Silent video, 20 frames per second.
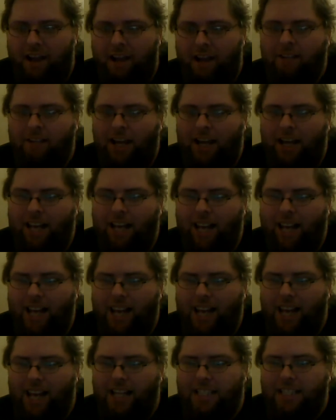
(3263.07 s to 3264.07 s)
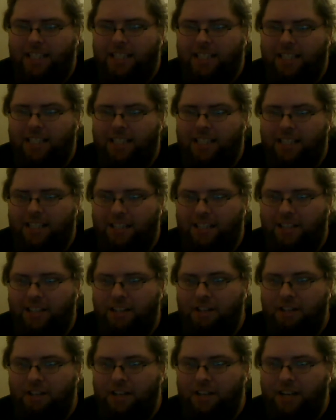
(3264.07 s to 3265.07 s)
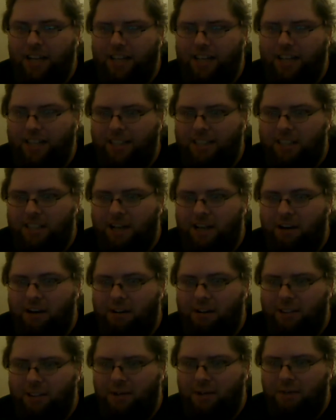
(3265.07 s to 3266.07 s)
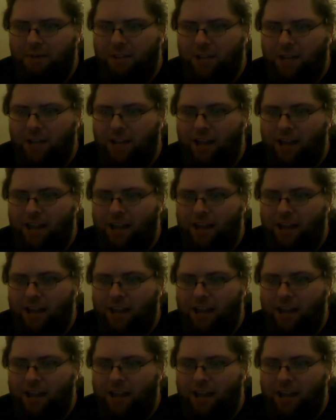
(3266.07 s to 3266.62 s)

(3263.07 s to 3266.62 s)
I'm not like against nudity in the show or something.